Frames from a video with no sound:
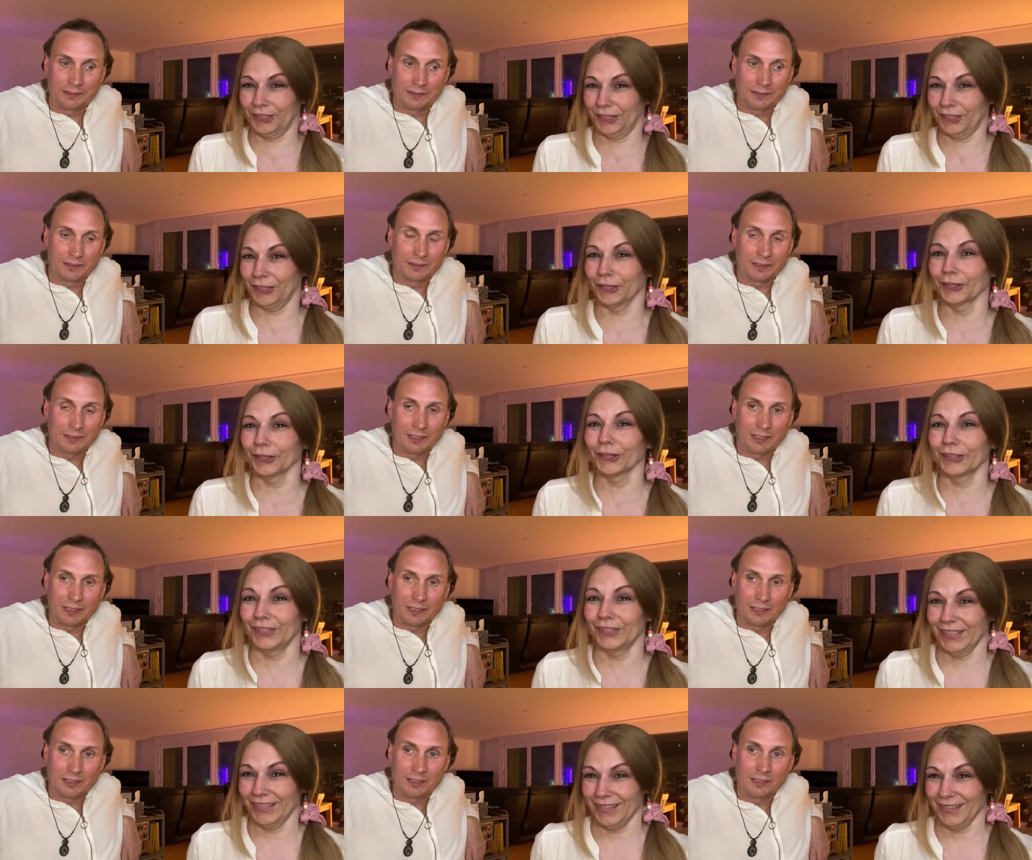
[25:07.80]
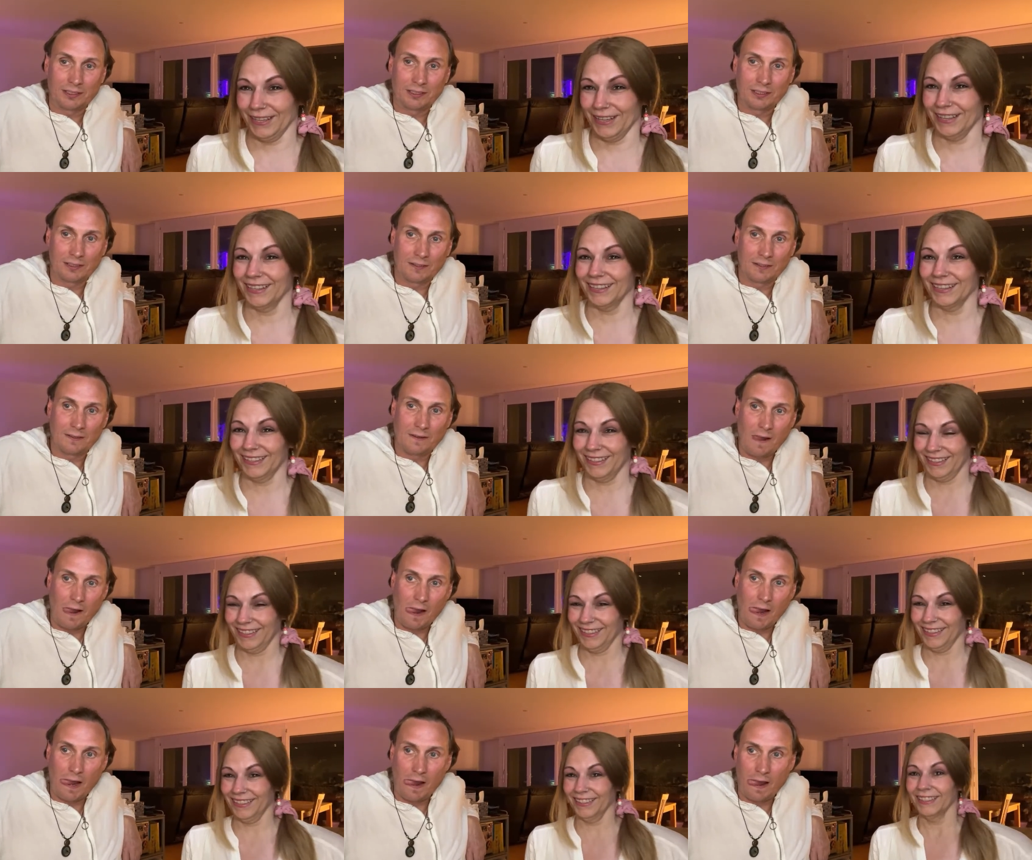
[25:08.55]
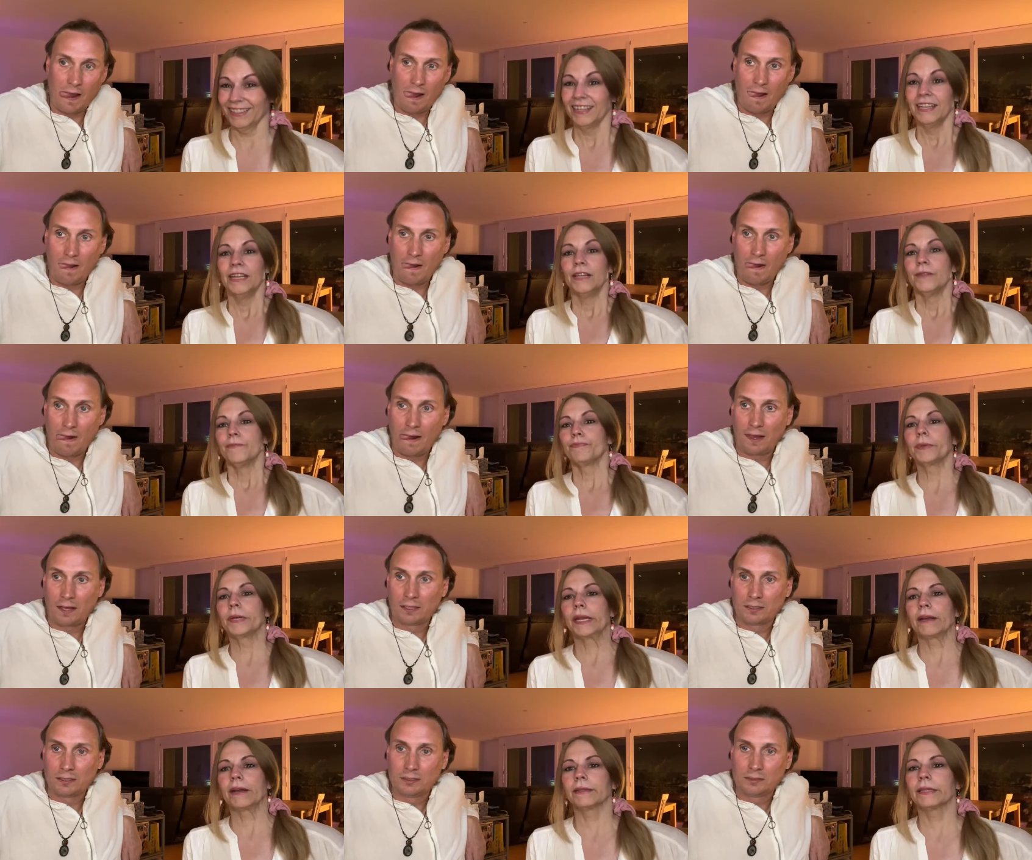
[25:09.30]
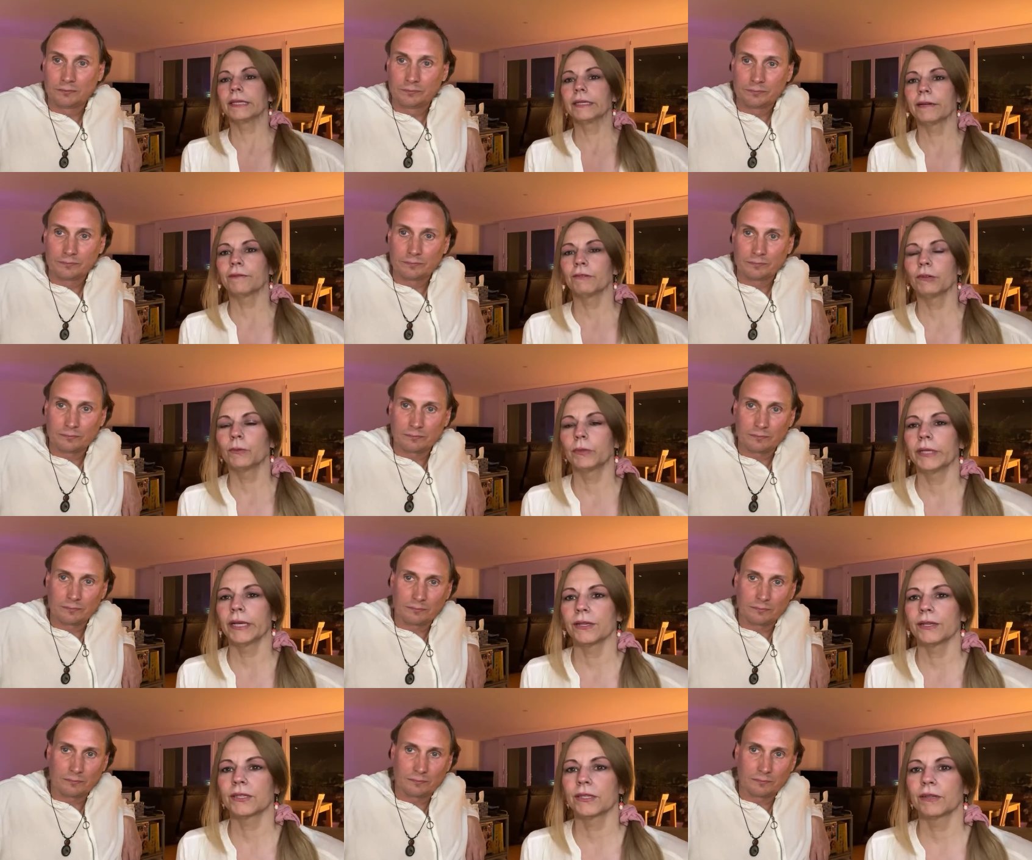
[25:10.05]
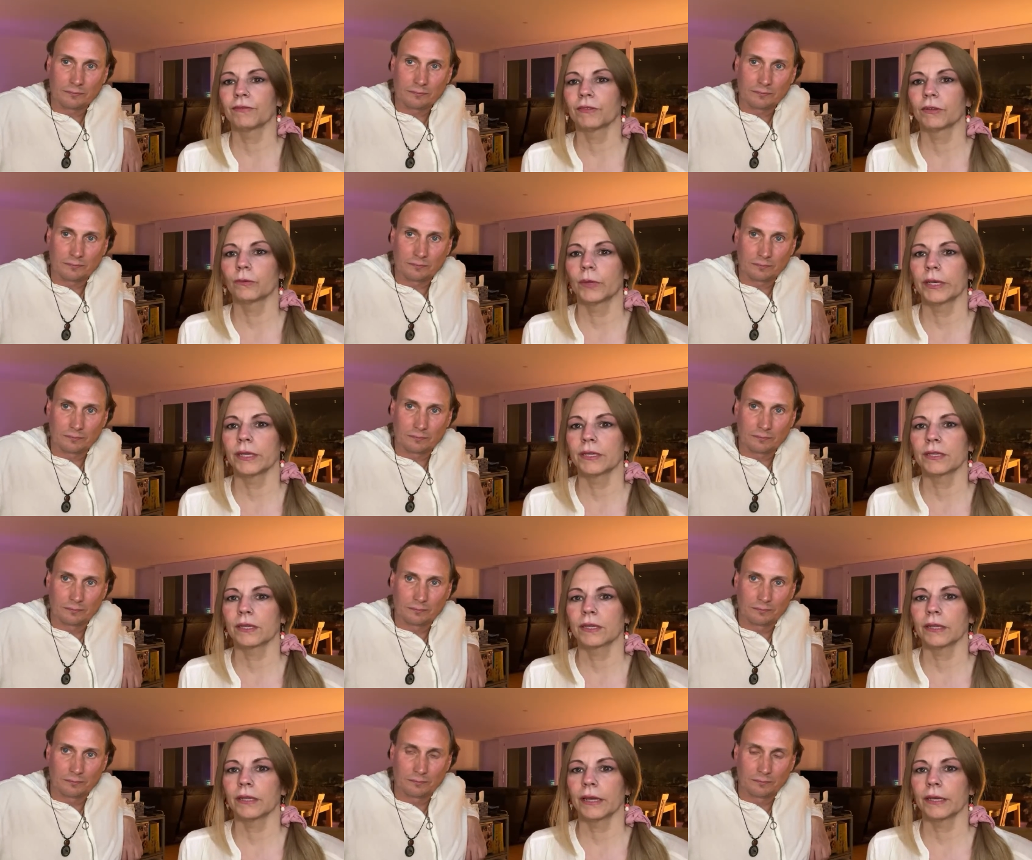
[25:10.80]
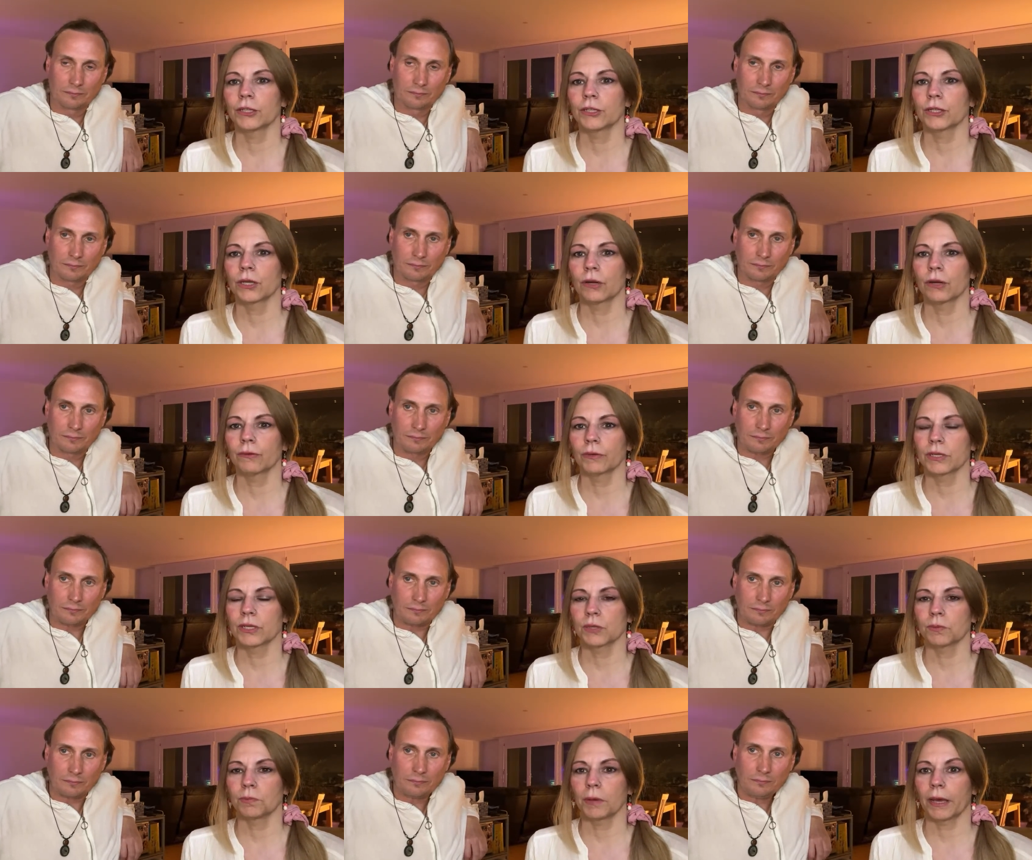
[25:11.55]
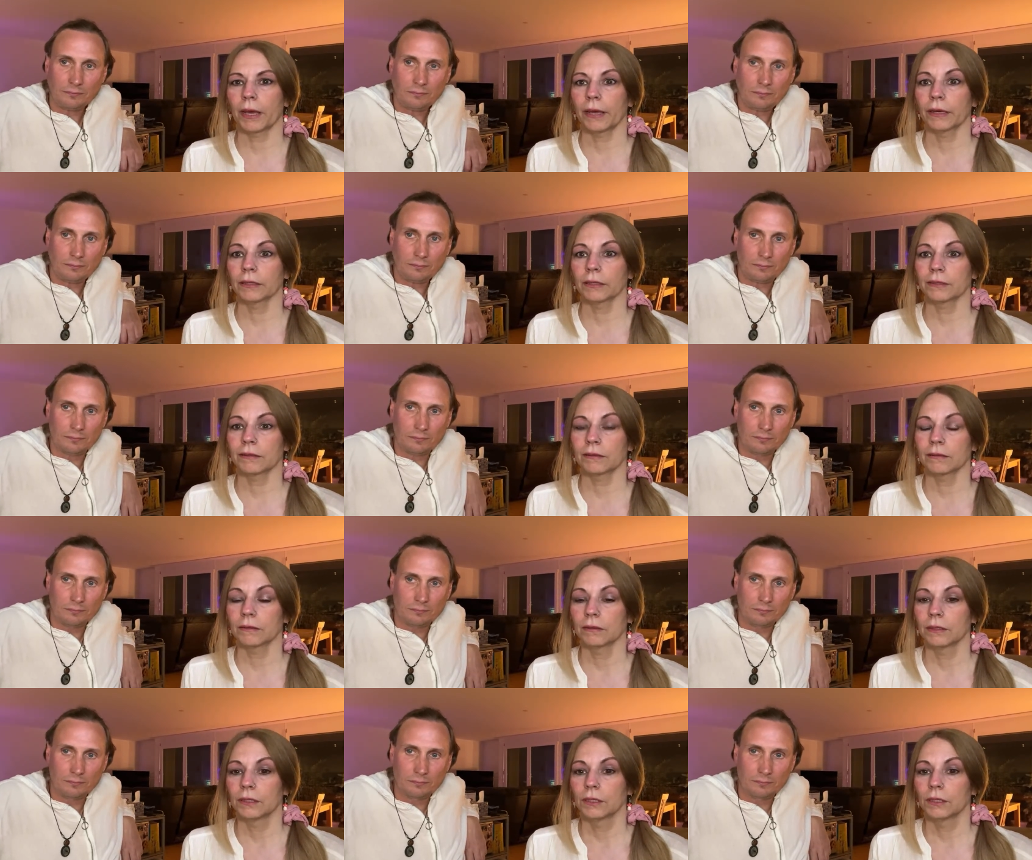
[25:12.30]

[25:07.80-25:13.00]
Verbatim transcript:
Speaker 1: yeah, but I think everyone has different ways that they show respect.